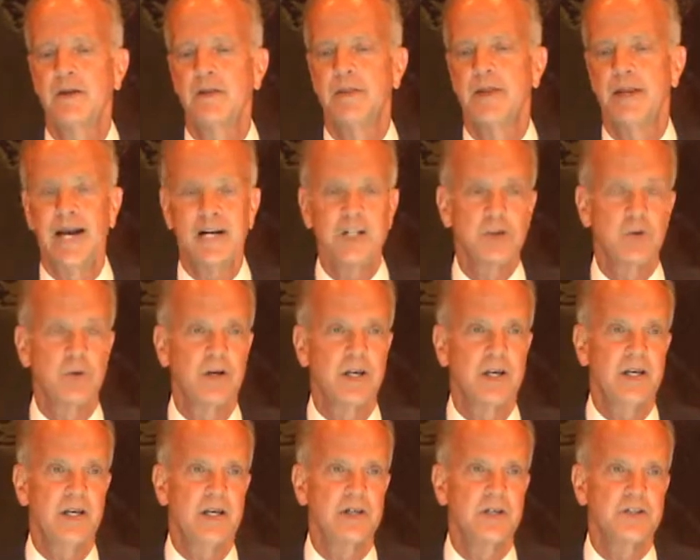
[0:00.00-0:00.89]
The next one
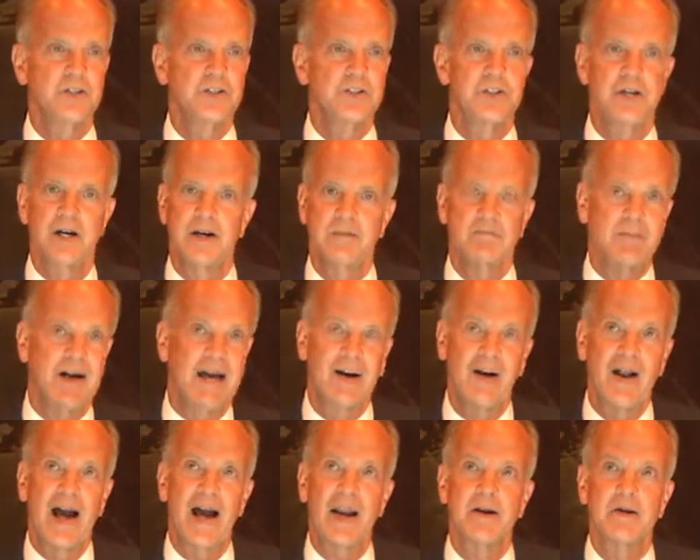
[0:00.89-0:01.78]
is, I
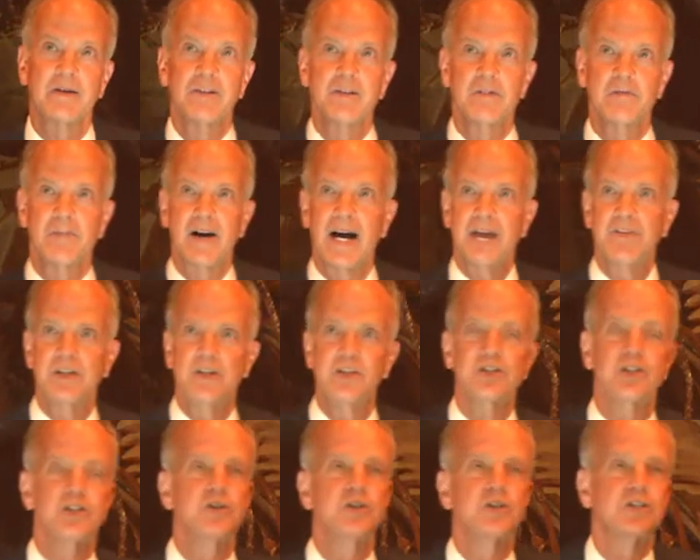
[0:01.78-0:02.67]
don't know how to divide
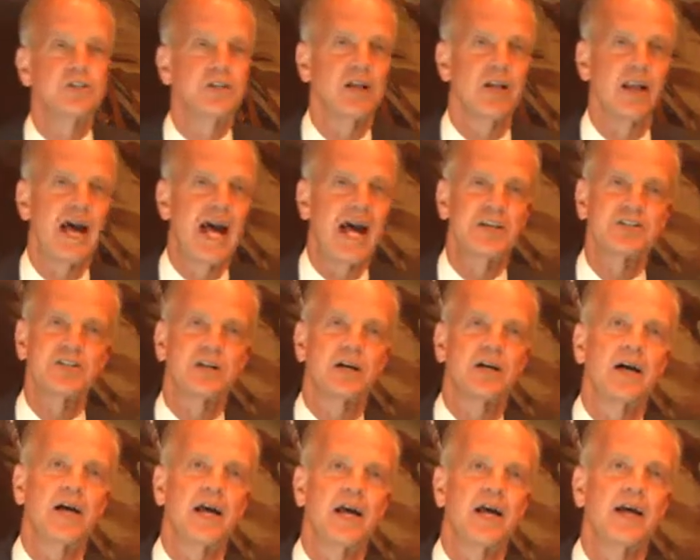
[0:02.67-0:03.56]
these two. It's
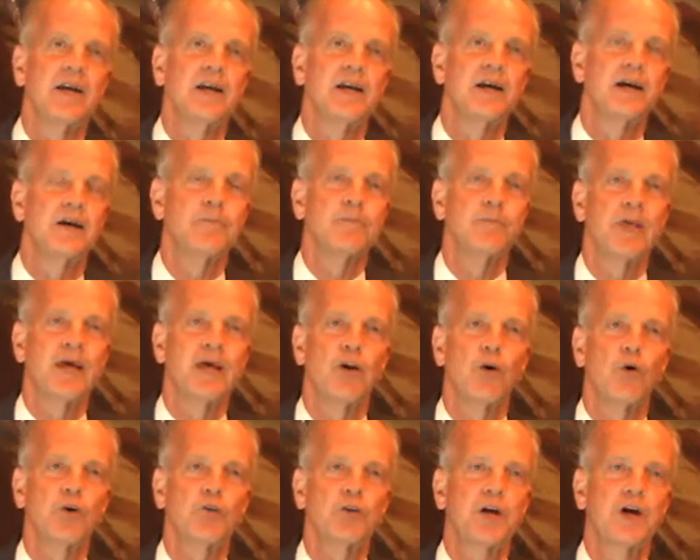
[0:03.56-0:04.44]
Alaska and
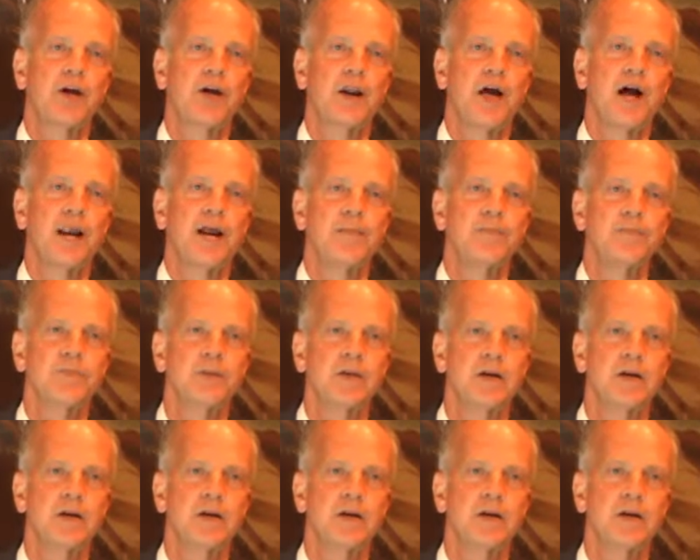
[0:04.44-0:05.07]
North Carolina.